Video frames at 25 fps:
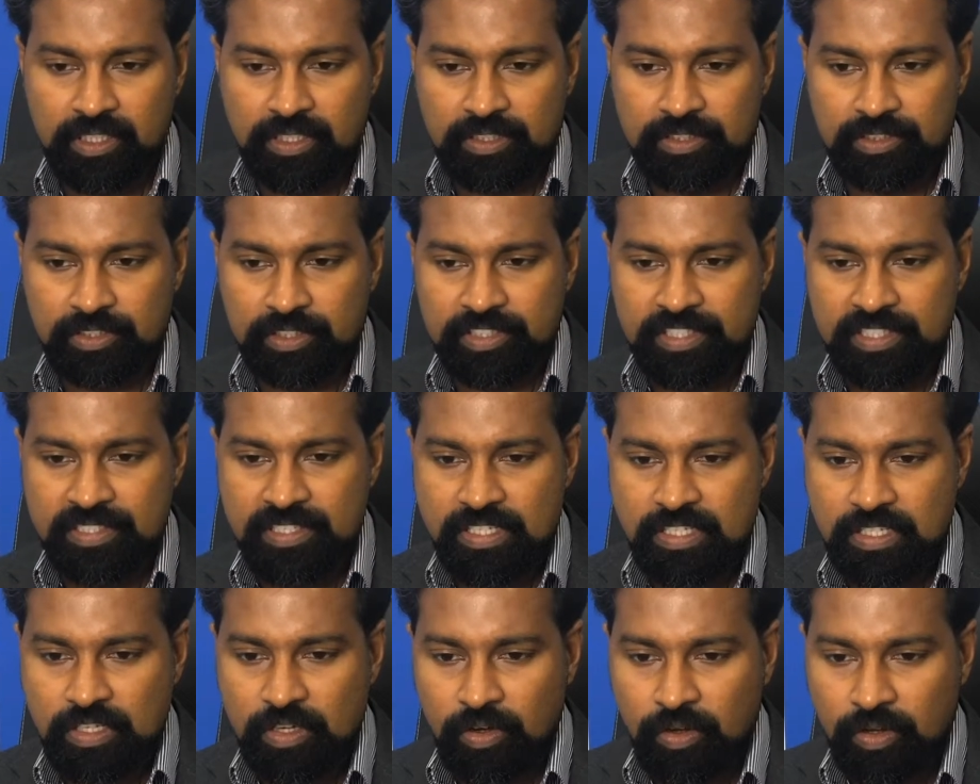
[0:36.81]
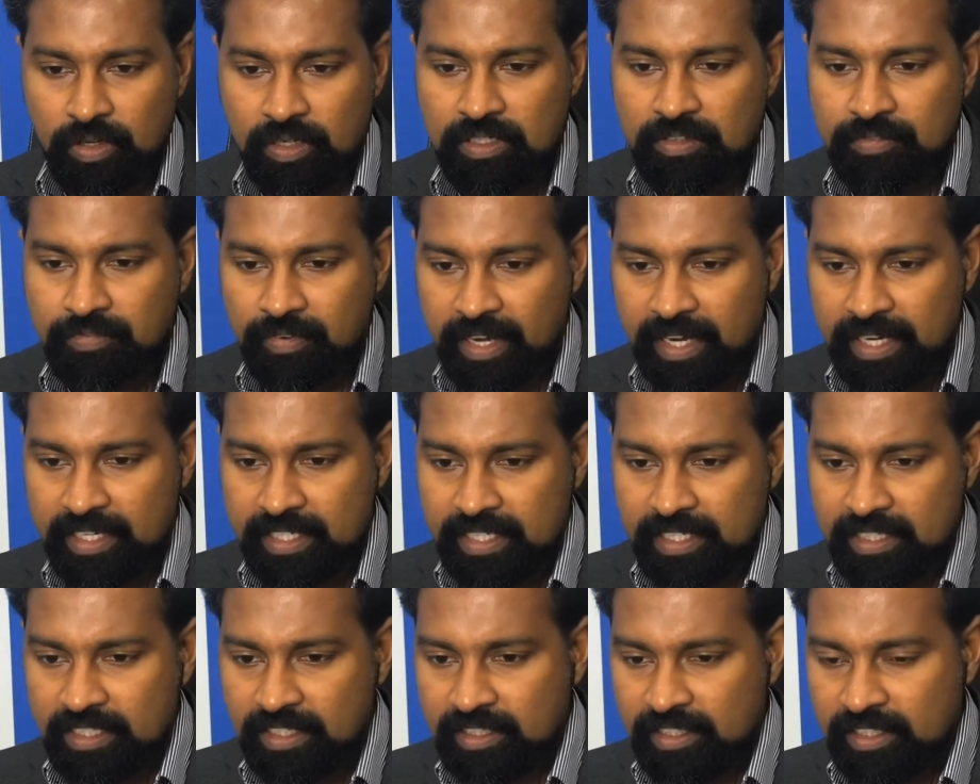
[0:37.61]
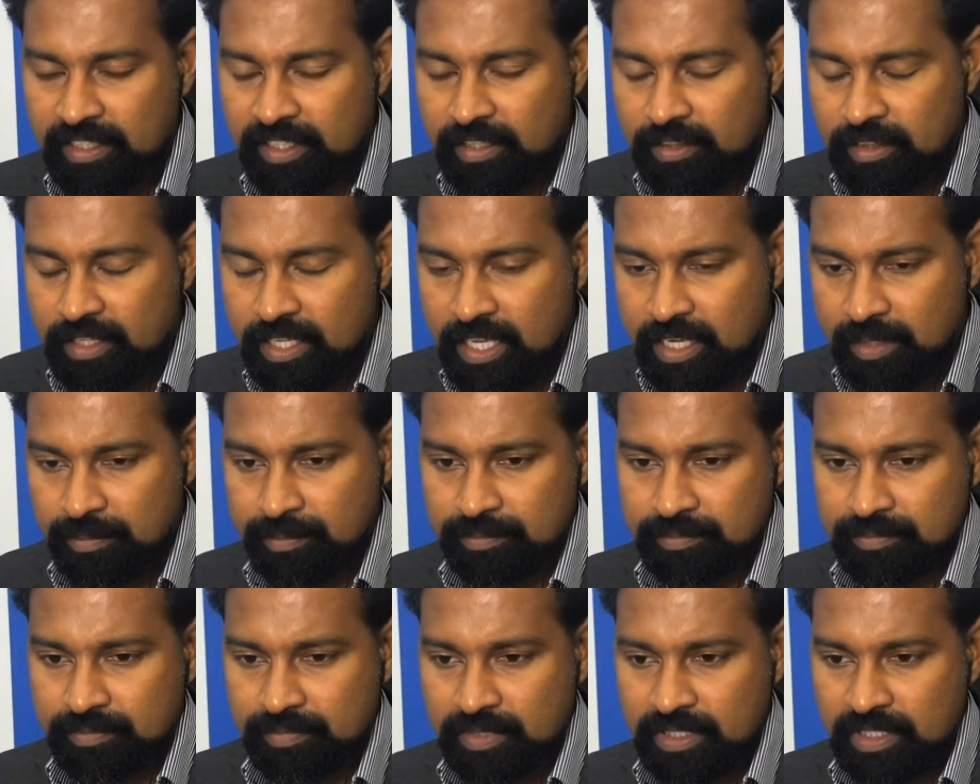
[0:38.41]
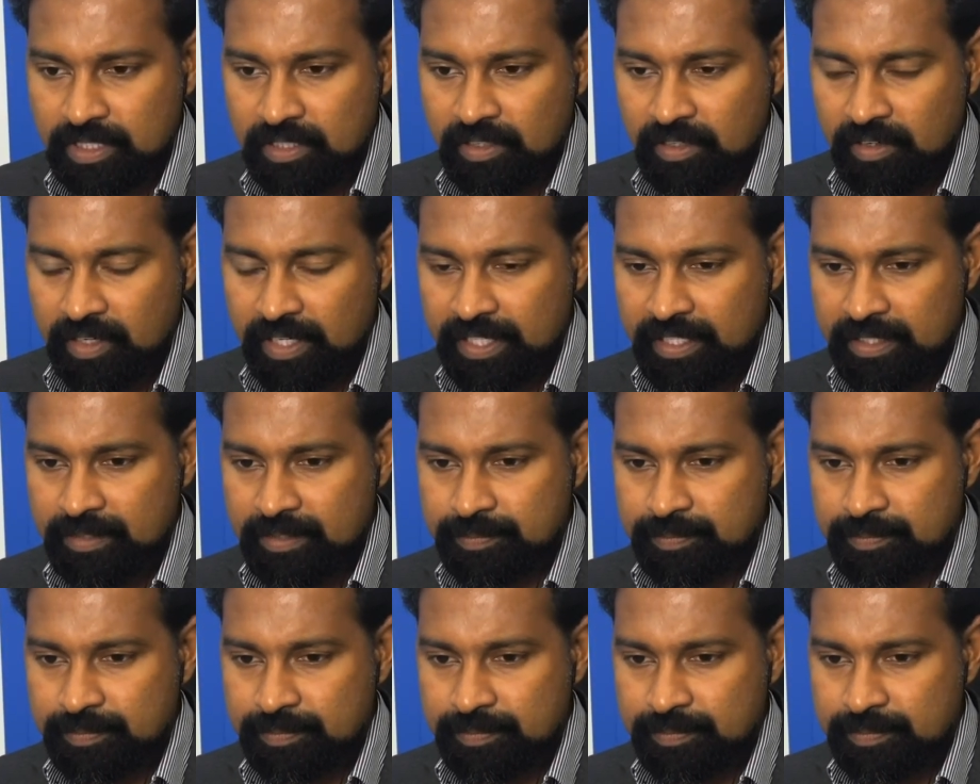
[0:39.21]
So this is called finding a clear theme. Alright?